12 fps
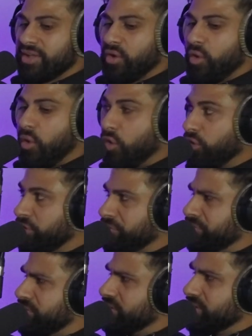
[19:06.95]

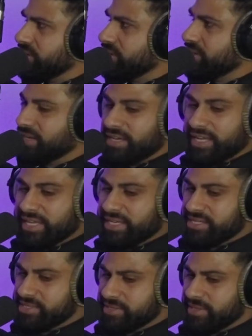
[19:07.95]
carved into